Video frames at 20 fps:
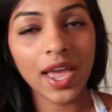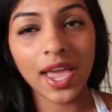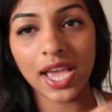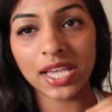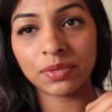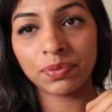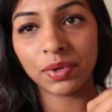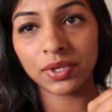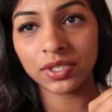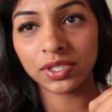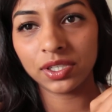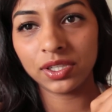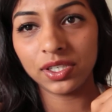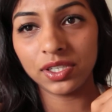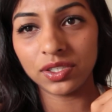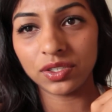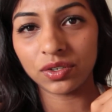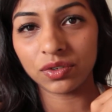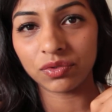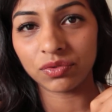especially
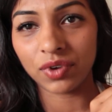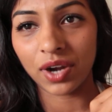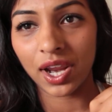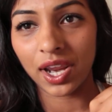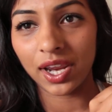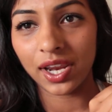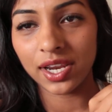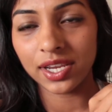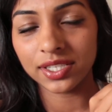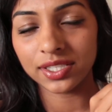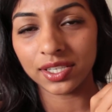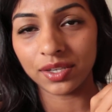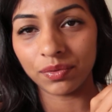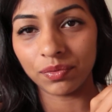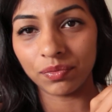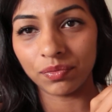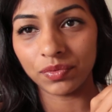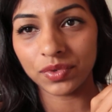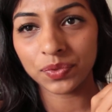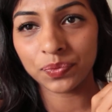these grays
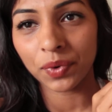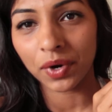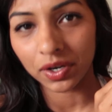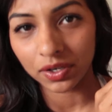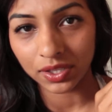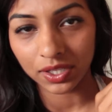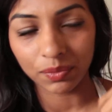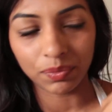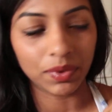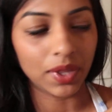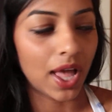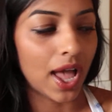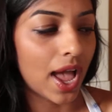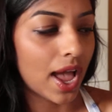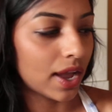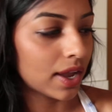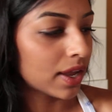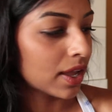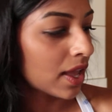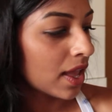and sparkly
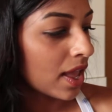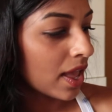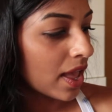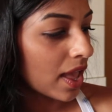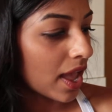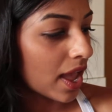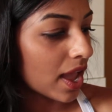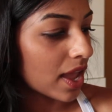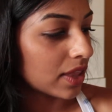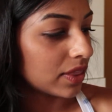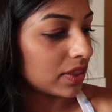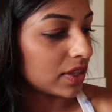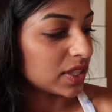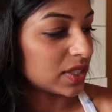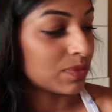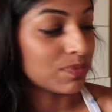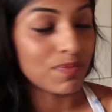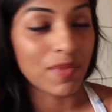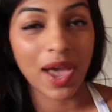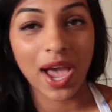black and
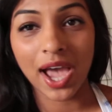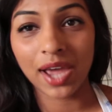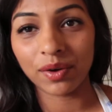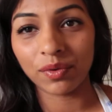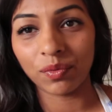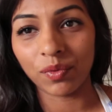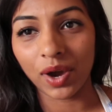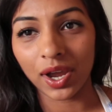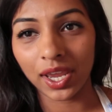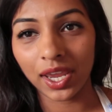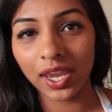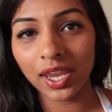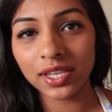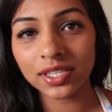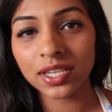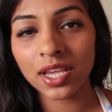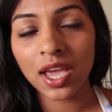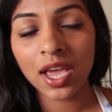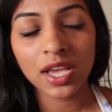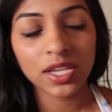this matte
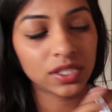white.